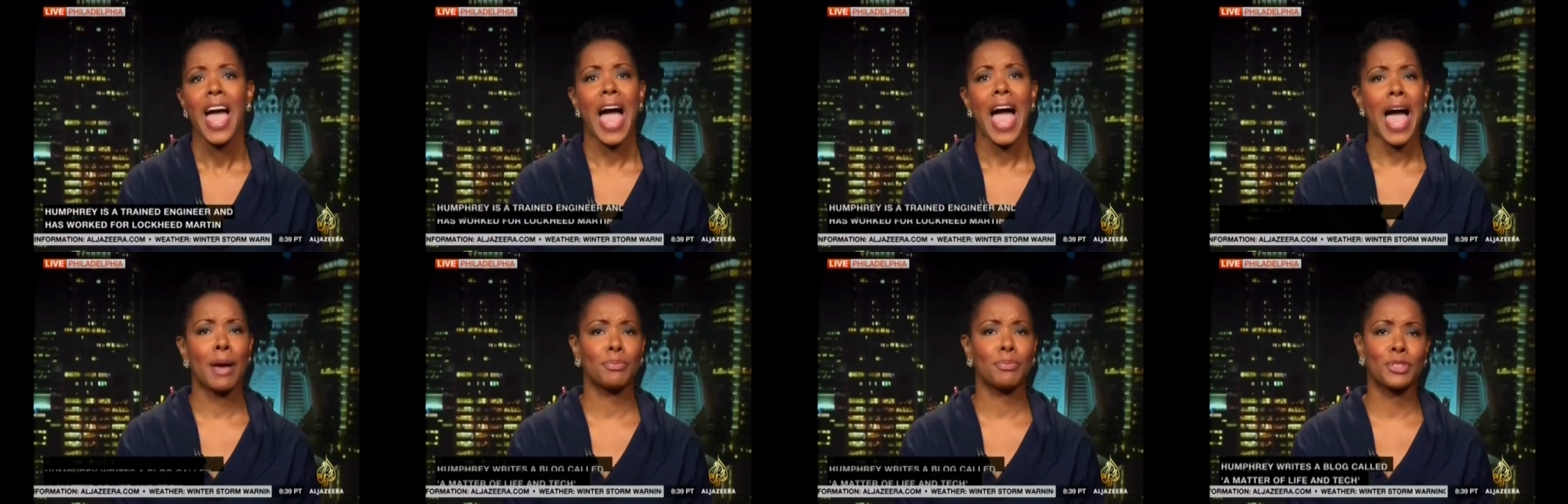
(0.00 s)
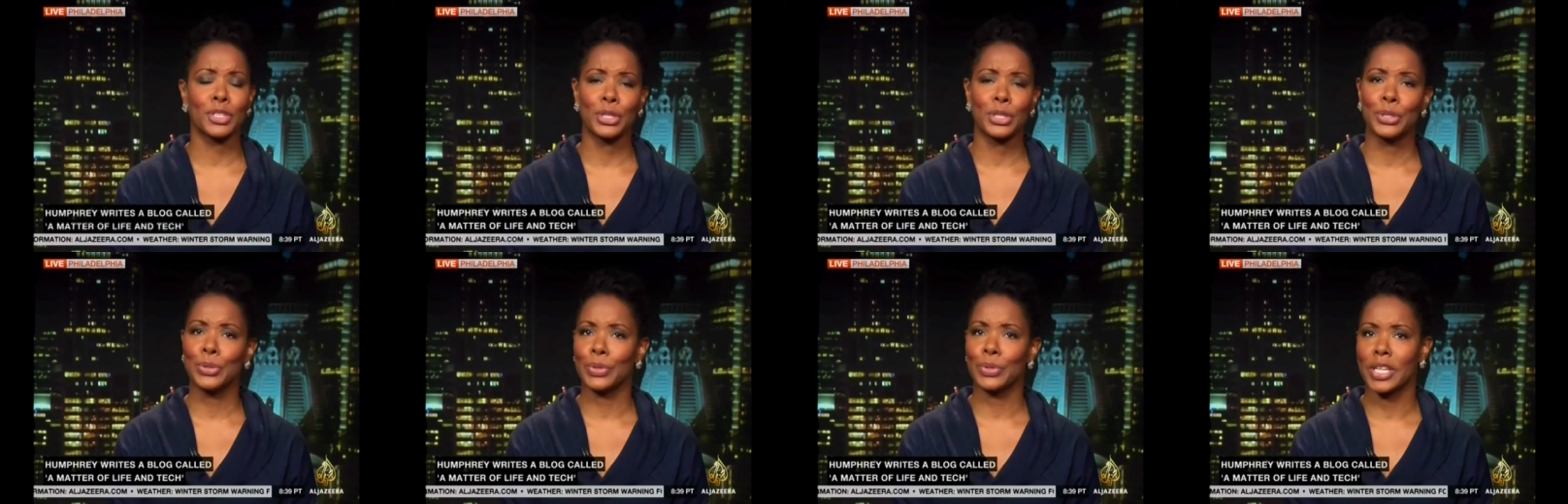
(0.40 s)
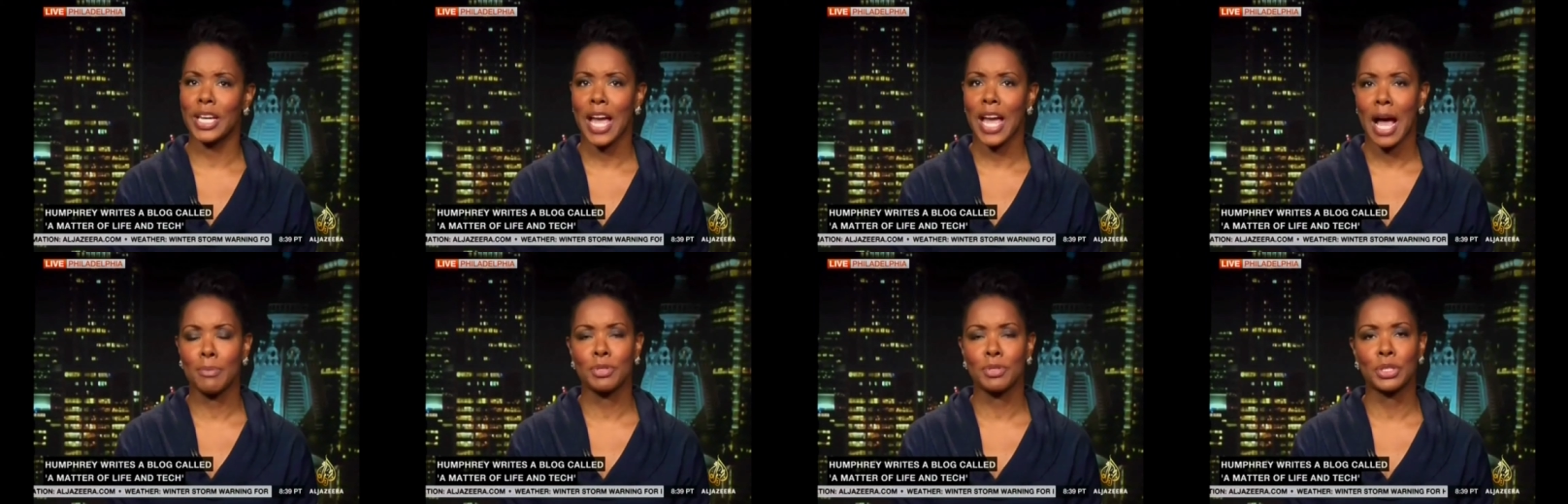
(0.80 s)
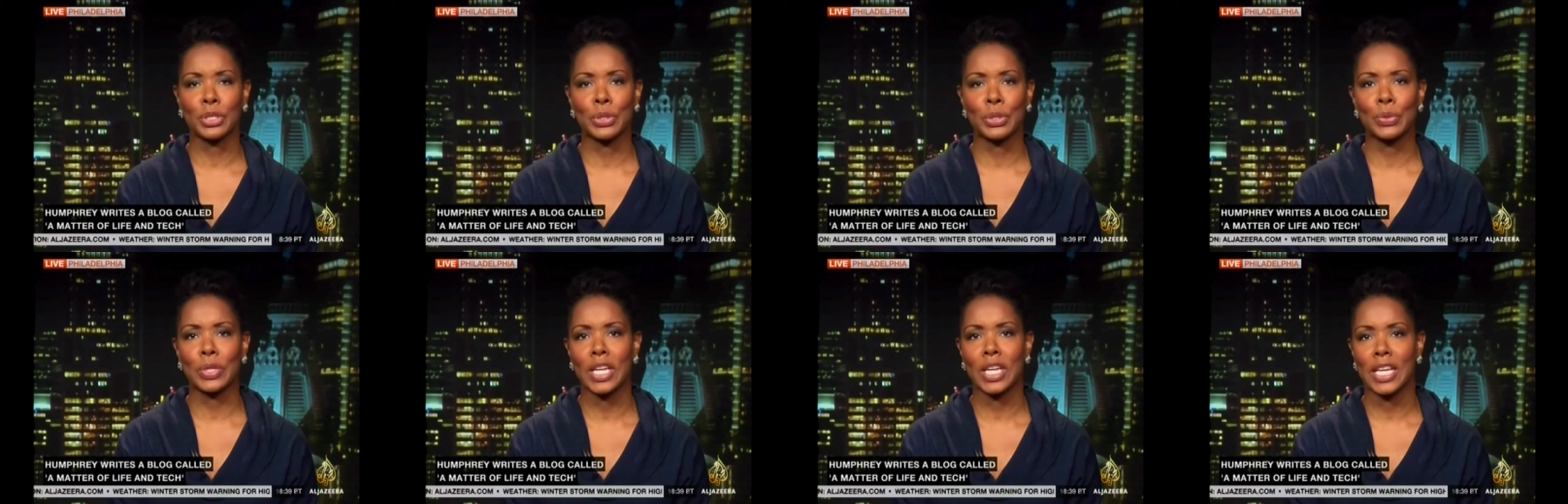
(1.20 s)
Absolutely,
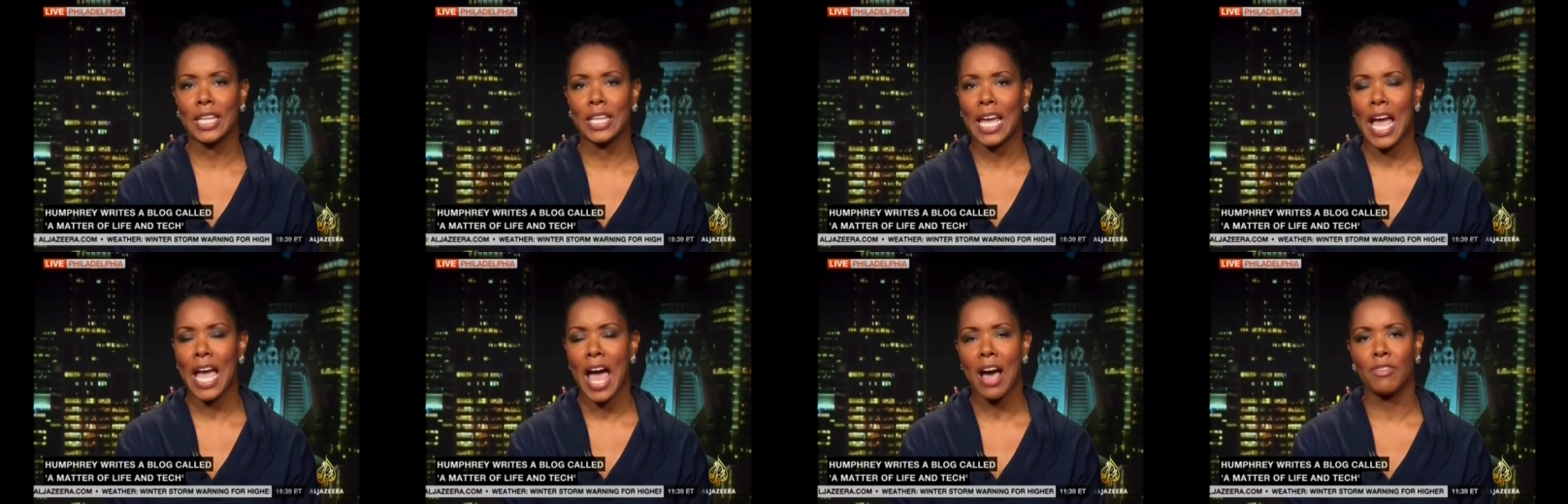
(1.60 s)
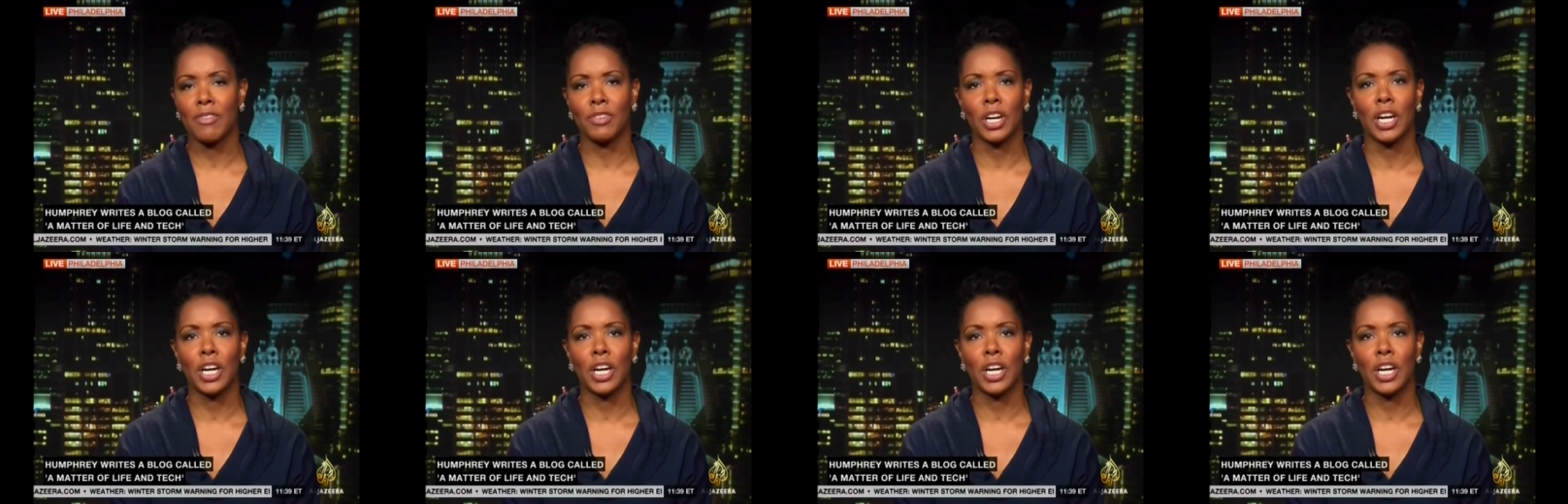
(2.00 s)
absolutely. They have uh,